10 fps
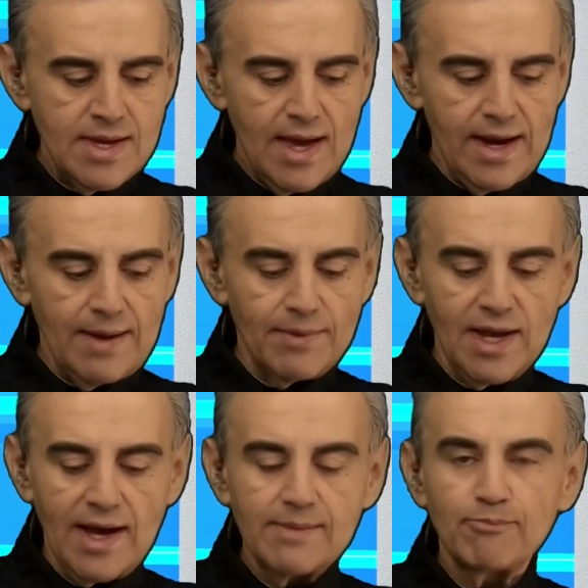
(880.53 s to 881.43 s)
And number
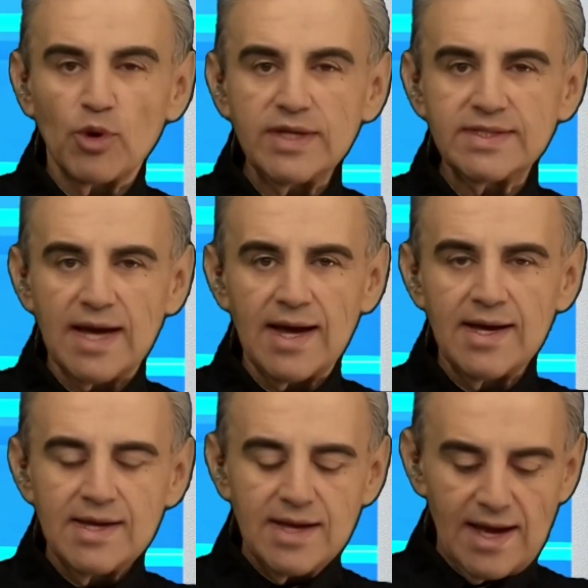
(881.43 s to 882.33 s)
9 Pointer
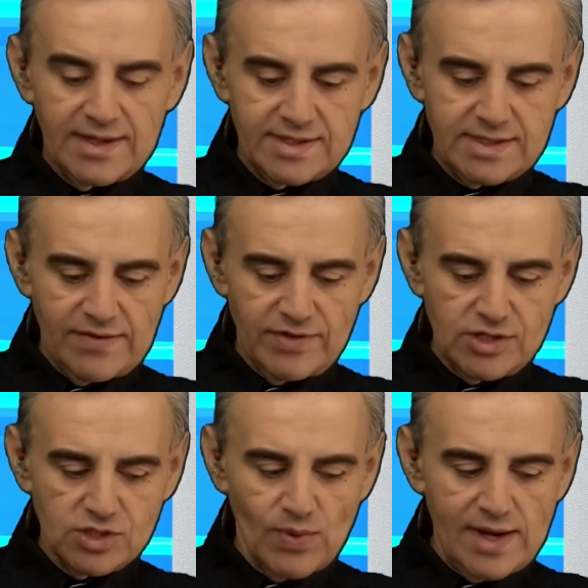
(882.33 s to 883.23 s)
at
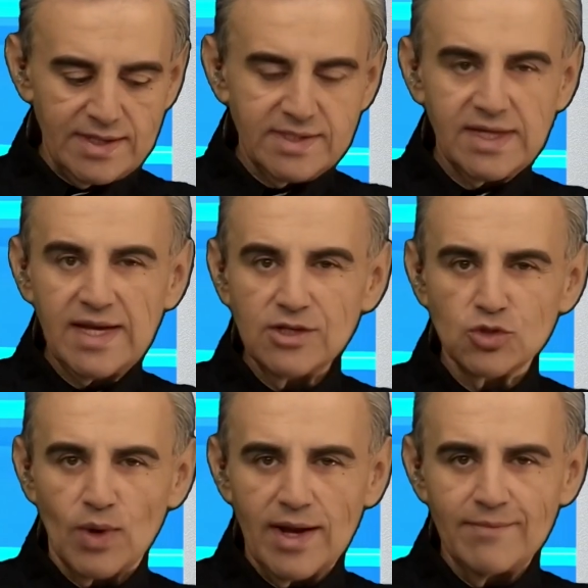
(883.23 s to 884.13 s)
7-1,
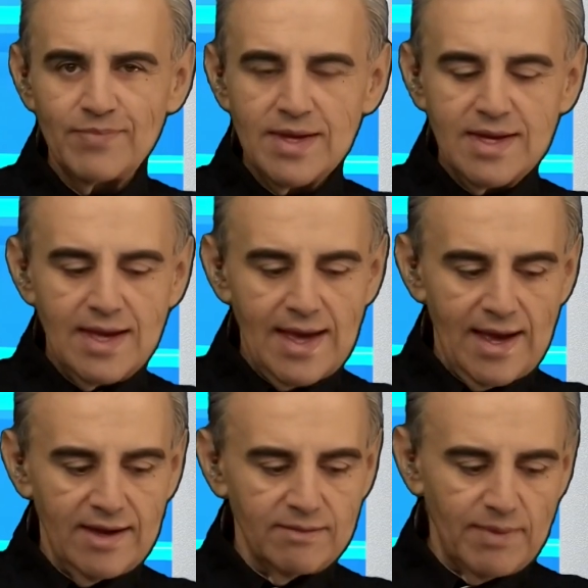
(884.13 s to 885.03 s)
10-1,
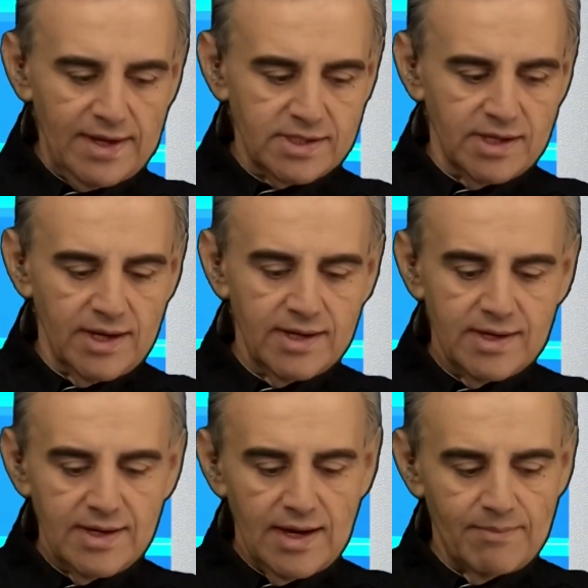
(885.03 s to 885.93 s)
and better
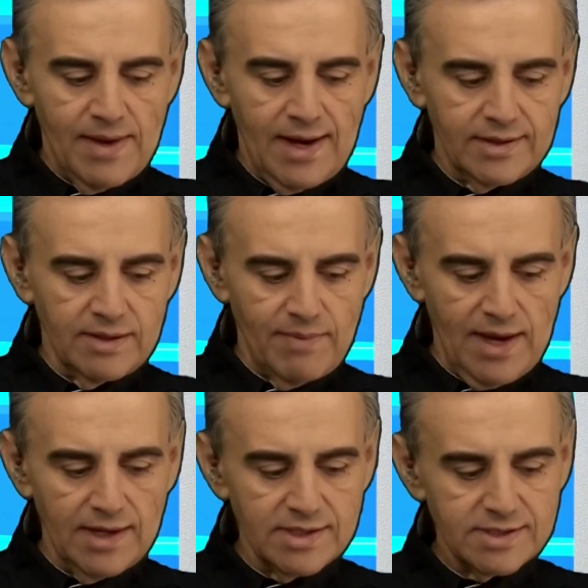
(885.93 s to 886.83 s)
about the
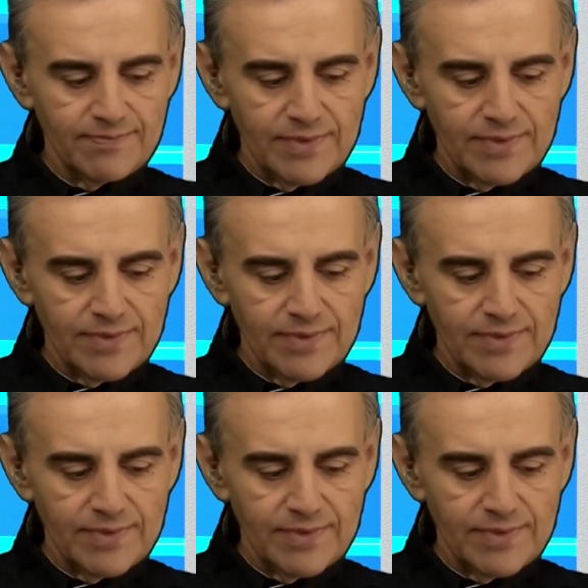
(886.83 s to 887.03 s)
balance.